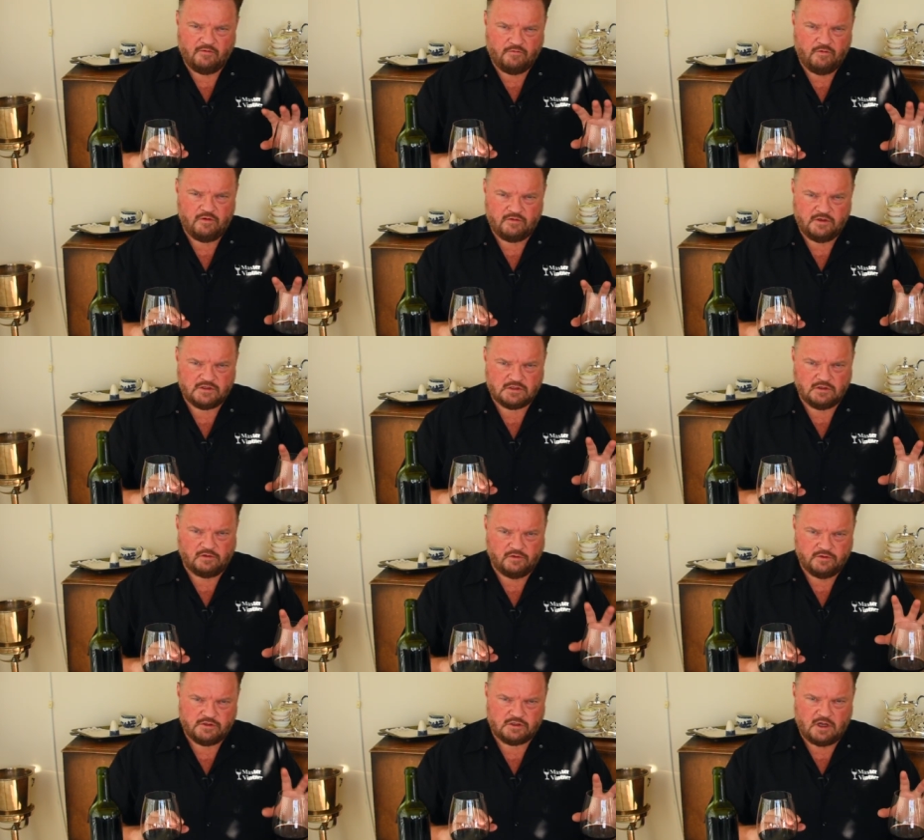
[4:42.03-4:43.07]
The fruit in this
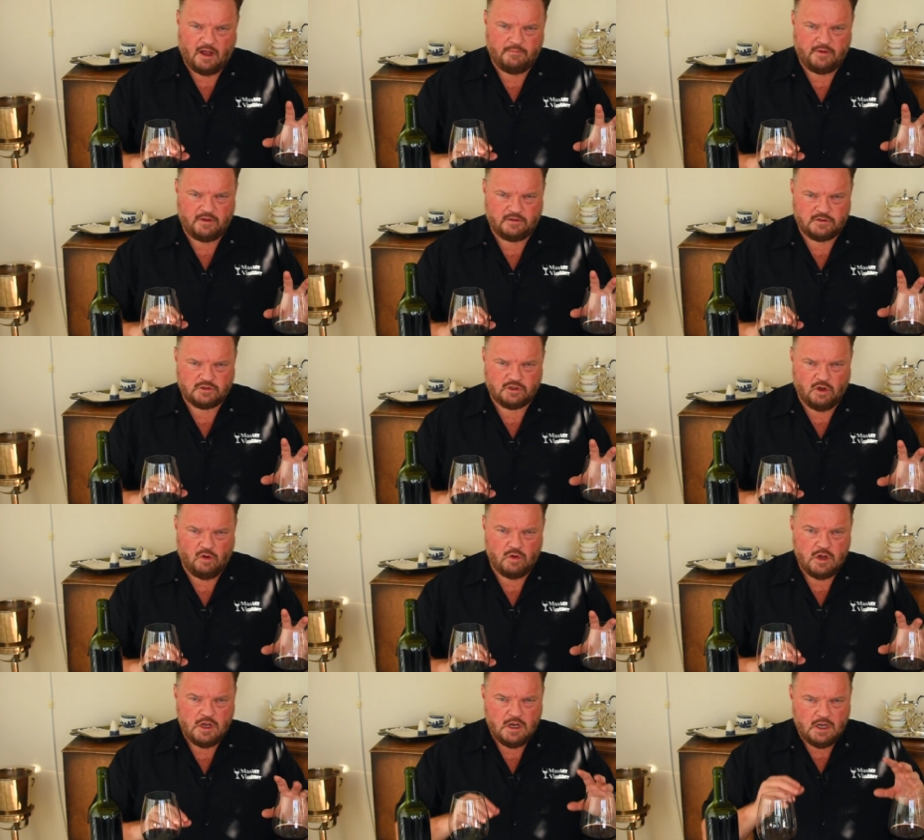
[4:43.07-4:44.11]
will stop being
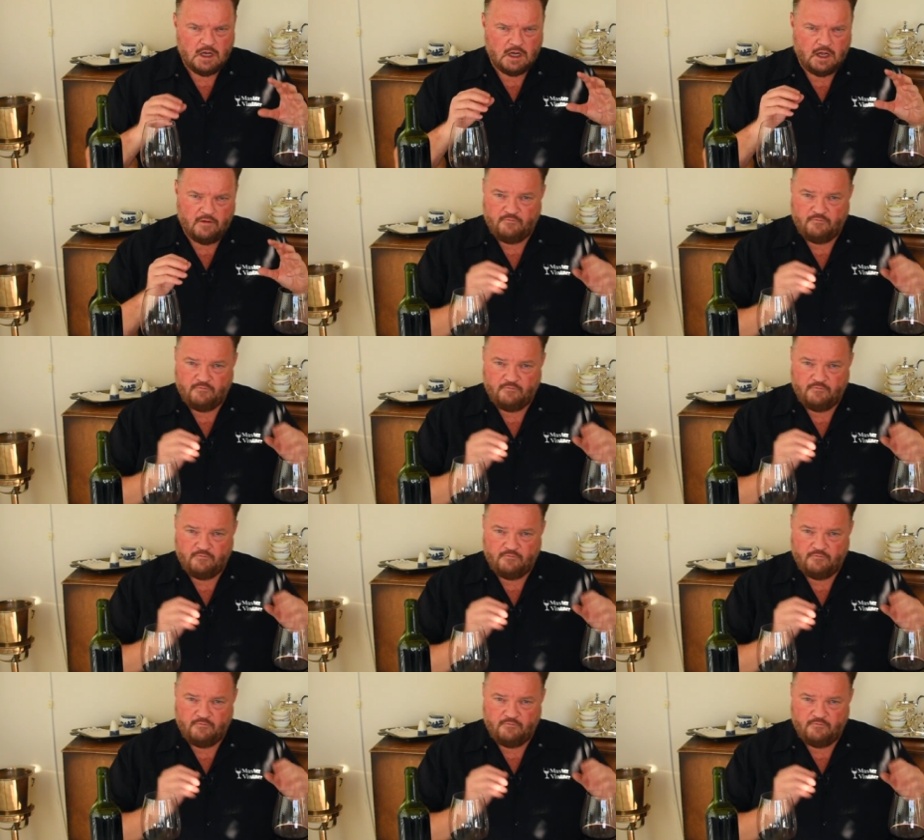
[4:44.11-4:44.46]
so uh,